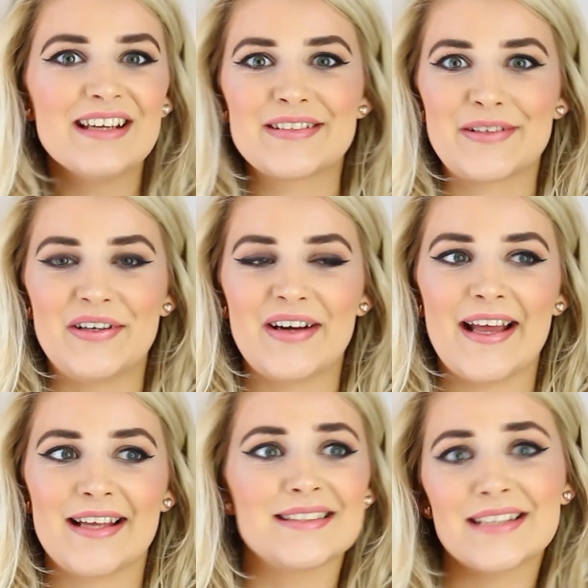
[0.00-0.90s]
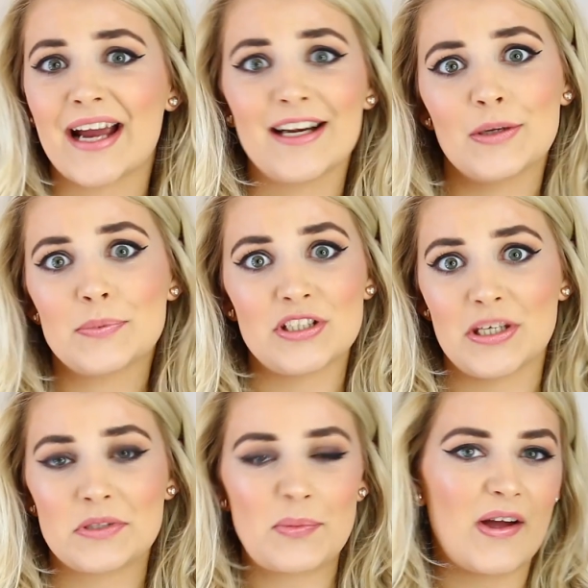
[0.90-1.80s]
So it is entirely up to
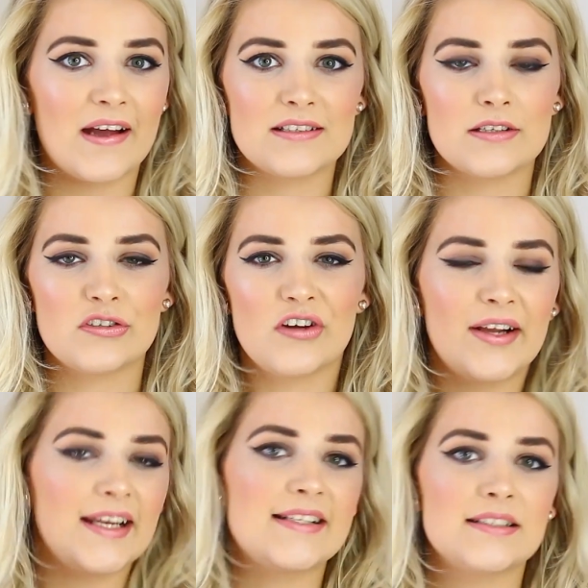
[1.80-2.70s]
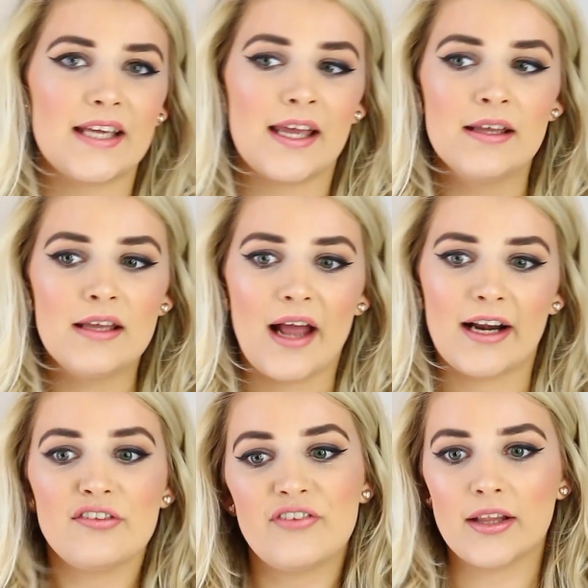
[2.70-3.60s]
you as a person. So if I needed it
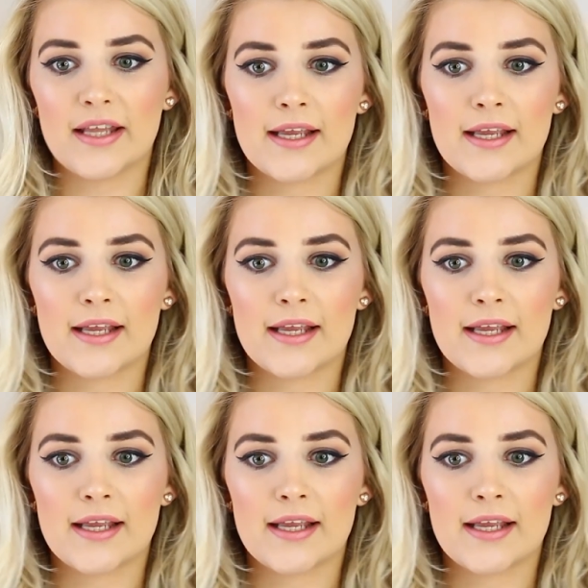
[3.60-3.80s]
and I felt